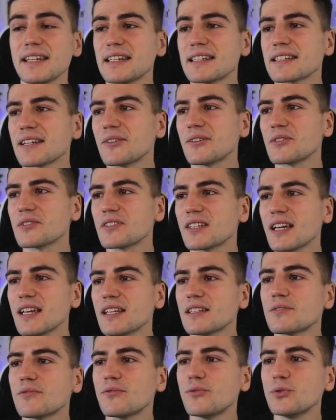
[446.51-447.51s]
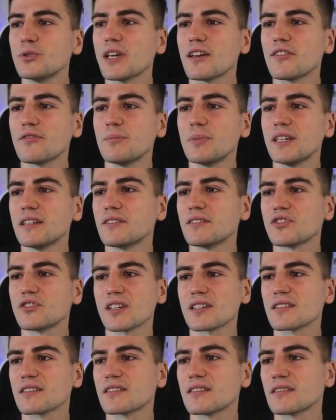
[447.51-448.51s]
so that would have been
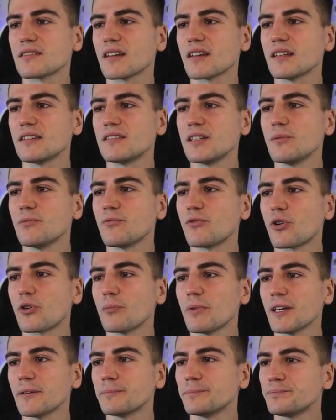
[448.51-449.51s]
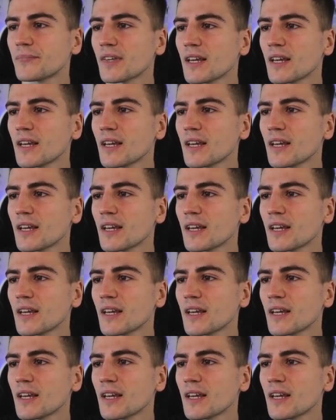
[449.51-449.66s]
just a dream for me.